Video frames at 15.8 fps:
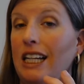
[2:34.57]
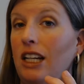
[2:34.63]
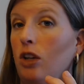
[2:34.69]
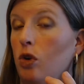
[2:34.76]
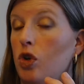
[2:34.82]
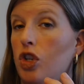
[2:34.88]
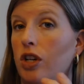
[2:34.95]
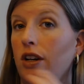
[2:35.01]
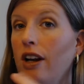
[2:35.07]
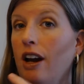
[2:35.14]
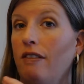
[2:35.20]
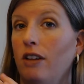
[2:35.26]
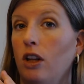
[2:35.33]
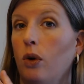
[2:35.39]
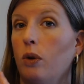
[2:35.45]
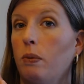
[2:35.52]
should have
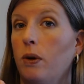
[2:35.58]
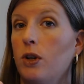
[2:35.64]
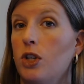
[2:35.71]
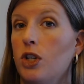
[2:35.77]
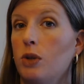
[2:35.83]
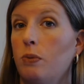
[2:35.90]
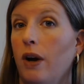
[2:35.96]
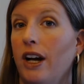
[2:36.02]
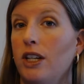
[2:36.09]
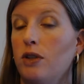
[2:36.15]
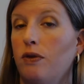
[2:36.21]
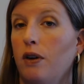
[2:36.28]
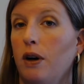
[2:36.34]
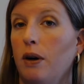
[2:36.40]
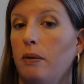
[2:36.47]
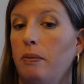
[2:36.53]
a lower purchase price
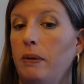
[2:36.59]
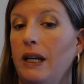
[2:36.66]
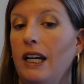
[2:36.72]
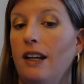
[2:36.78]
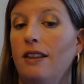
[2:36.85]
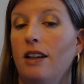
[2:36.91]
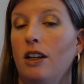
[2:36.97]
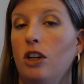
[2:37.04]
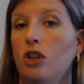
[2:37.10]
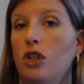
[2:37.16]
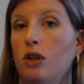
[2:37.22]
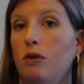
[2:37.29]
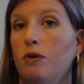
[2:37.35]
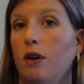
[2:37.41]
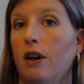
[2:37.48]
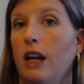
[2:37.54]
for a B than you do
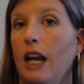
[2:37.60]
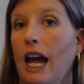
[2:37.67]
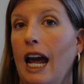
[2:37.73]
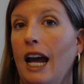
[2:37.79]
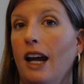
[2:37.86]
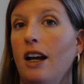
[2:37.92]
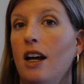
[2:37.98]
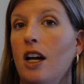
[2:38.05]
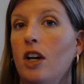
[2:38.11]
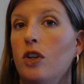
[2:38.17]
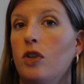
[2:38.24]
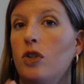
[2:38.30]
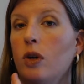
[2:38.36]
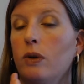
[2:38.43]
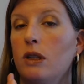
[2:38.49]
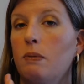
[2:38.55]
for an A.
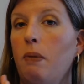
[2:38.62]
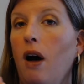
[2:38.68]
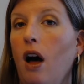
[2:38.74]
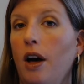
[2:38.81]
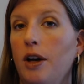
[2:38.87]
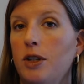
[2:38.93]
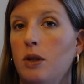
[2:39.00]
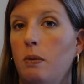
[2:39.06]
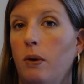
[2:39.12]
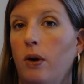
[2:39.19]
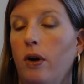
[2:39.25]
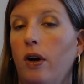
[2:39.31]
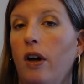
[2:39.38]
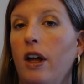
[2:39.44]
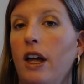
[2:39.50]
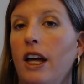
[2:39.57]
So it's
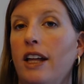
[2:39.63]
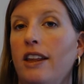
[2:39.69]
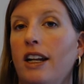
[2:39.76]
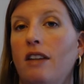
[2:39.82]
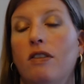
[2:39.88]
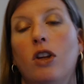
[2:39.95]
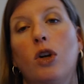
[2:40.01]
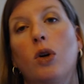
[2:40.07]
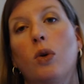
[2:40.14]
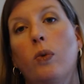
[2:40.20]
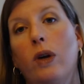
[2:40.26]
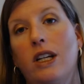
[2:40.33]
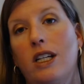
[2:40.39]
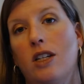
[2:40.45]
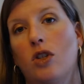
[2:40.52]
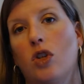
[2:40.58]
possible that even though your
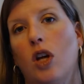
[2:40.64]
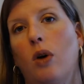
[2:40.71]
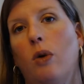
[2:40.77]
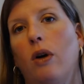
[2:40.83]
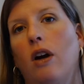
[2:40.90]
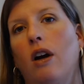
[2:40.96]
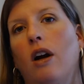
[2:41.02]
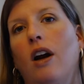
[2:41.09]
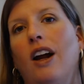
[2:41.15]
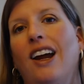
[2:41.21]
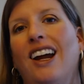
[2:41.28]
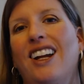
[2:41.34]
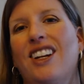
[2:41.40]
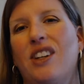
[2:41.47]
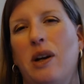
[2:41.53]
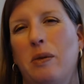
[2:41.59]
rent is lower,
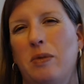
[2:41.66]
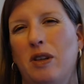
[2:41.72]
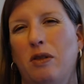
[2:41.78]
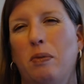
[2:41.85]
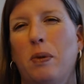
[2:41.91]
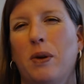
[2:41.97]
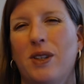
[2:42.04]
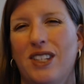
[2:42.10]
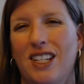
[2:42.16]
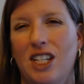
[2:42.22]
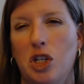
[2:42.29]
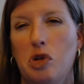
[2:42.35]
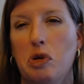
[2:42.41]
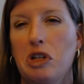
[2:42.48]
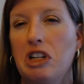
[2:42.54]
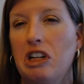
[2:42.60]
in terms of
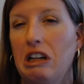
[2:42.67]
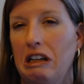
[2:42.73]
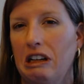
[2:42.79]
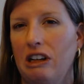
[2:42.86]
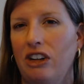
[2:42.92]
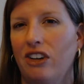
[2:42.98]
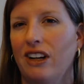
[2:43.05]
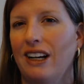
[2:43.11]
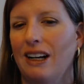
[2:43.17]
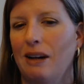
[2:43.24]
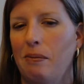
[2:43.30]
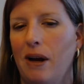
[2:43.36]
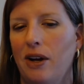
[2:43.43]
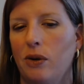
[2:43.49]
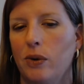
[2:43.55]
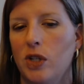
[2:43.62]
percentage return, you're getting a
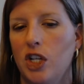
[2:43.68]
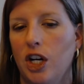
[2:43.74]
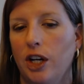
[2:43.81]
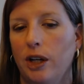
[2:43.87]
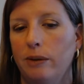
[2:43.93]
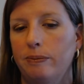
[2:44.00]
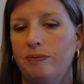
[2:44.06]
better return.